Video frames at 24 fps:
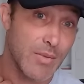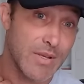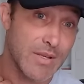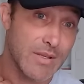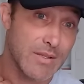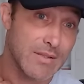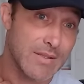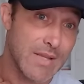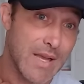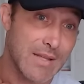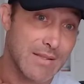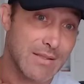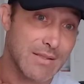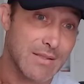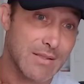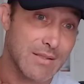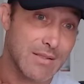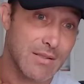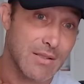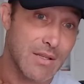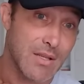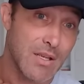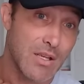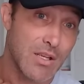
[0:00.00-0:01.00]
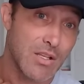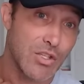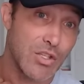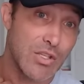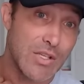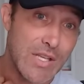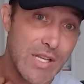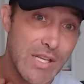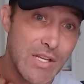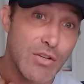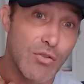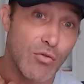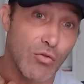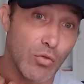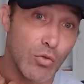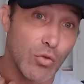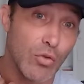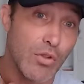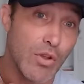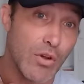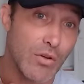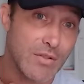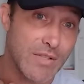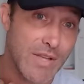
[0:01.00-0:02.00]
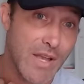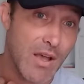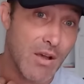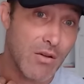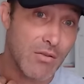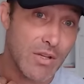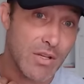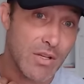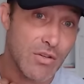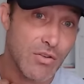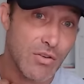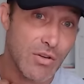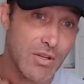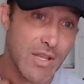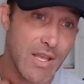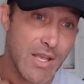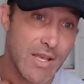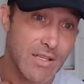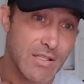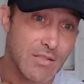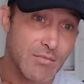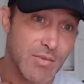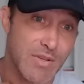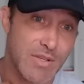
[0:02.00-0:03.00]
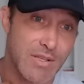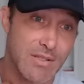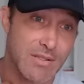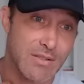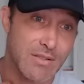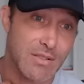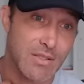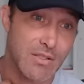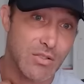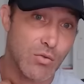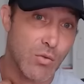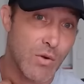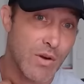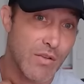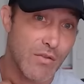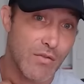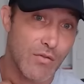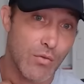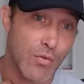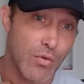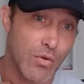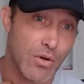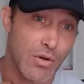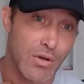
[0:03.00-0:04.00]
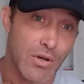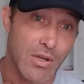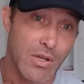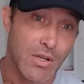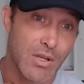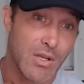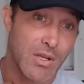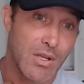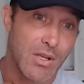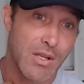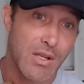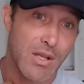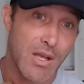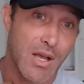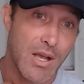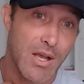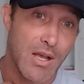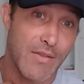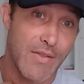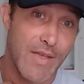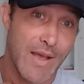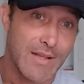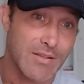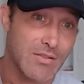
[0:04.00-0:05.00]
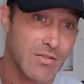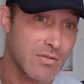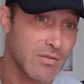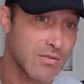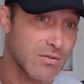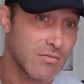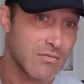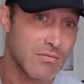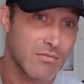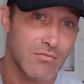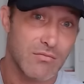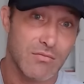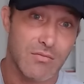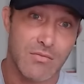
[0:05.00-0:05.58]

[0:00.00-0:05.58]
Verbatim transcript: because you need to rule those out in your case. Because at 24, unless